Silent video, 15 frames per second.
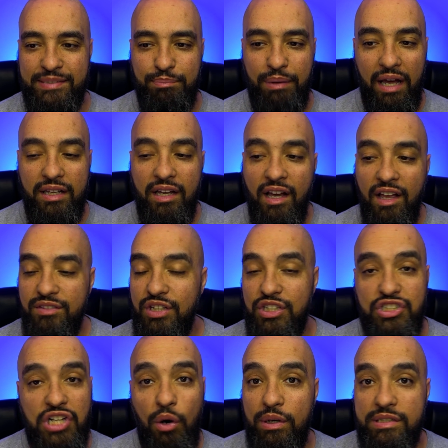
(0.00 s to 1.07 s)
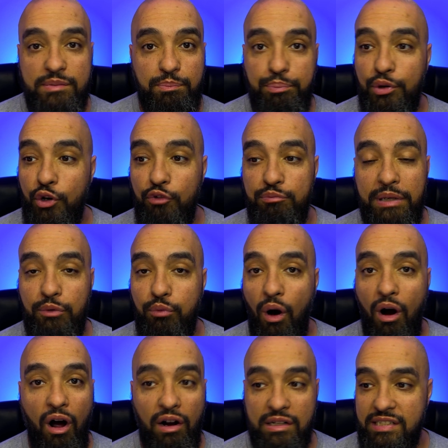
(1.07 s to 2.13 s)
But the show has proved me
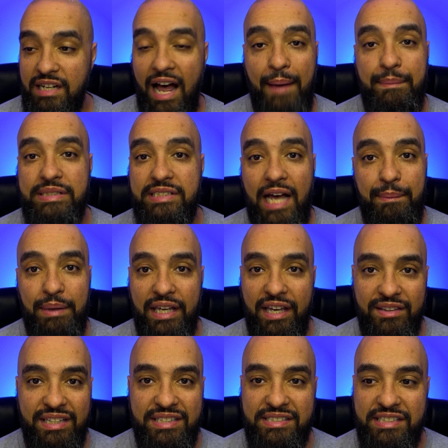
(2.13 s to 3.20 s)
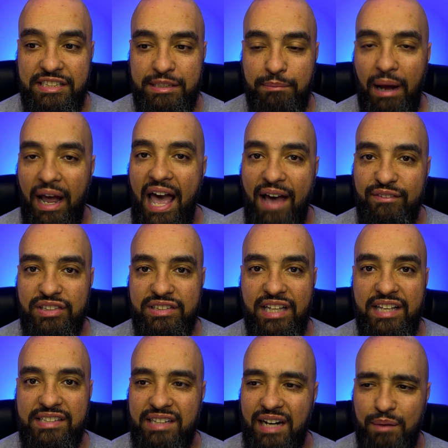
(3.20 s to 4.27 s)
wrong time and time again this season by having
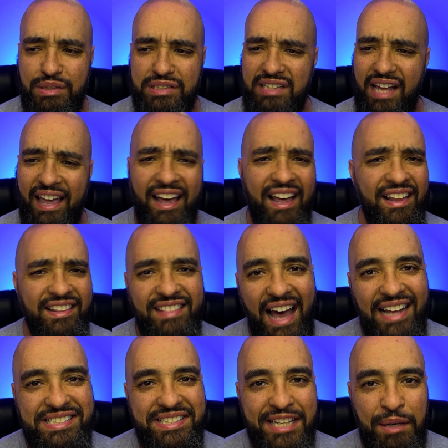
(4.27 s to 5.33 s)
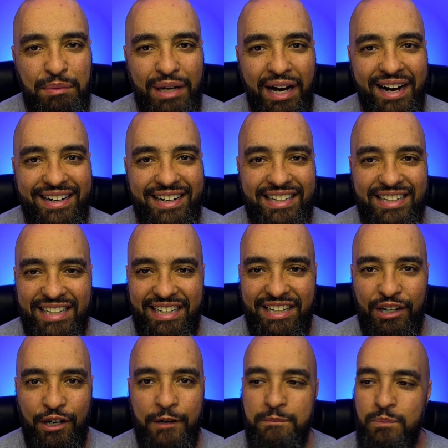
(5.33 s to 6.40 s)
things that I'm just like, that seemed
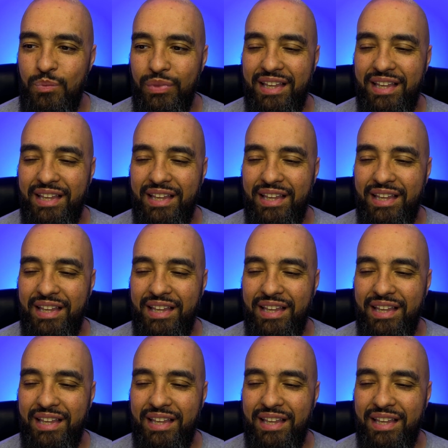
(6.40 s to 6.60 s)
unclear.